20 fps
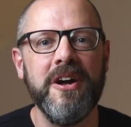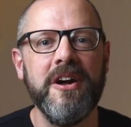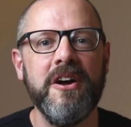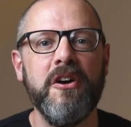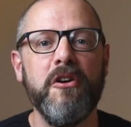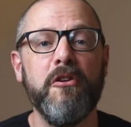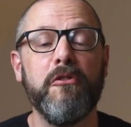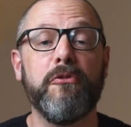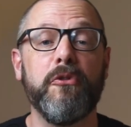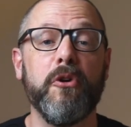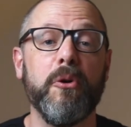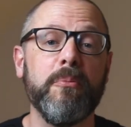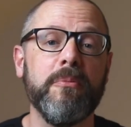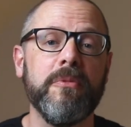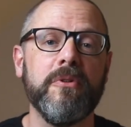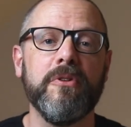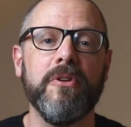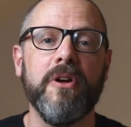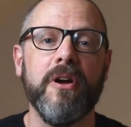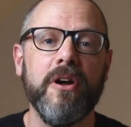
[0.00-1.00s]
from
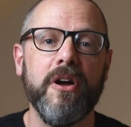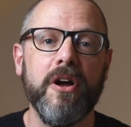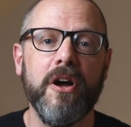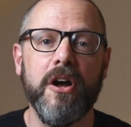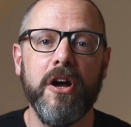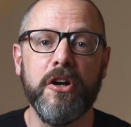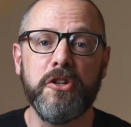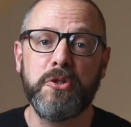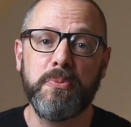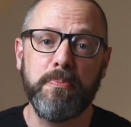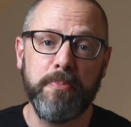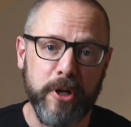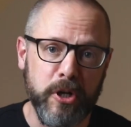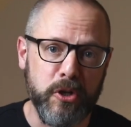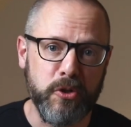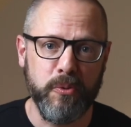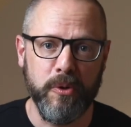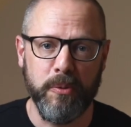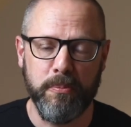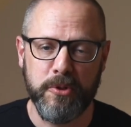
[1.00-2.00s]
a
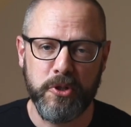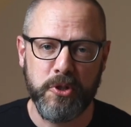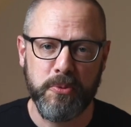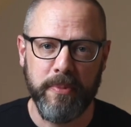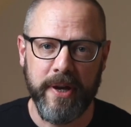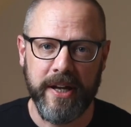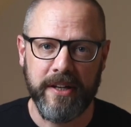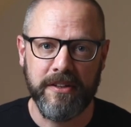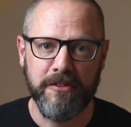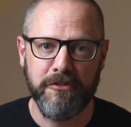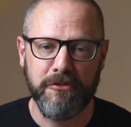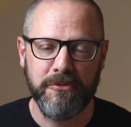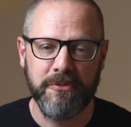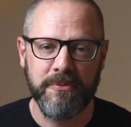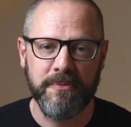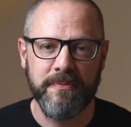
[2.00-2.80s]
spiritual perspective.